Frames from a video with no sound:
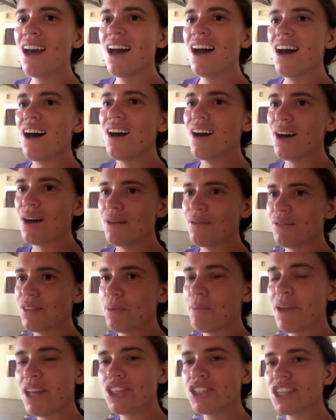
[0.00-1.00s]
the
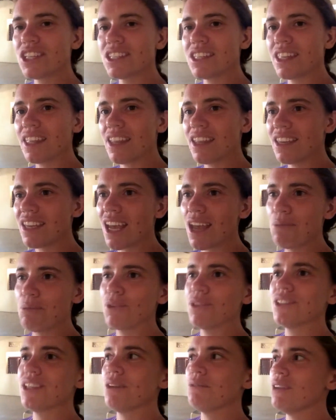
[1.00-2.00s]
benches and the
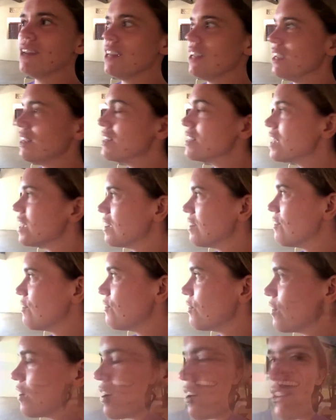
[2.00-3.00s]
tables that we need
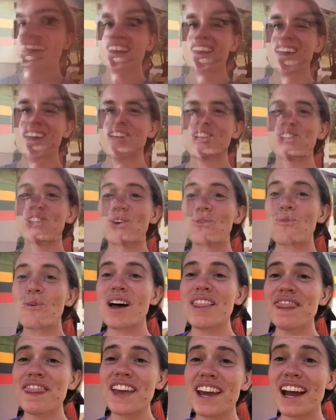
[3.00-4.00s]
for our children. So
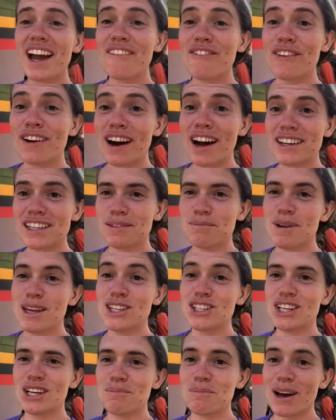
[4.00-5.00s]
one thing I forgot to
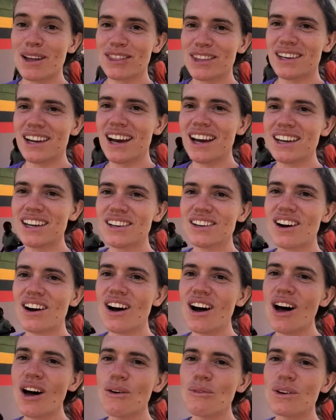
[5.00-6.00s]
mention about the dining
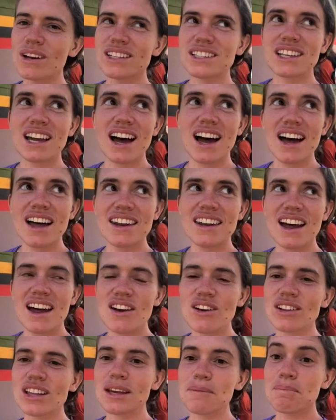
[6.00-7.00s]
hall was God not
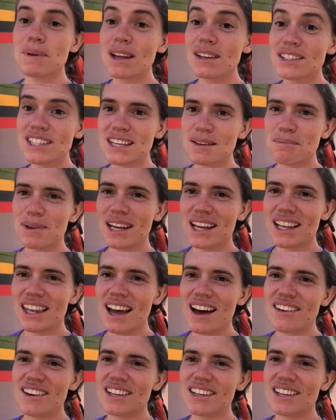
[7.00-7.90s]
only built it, but he allowed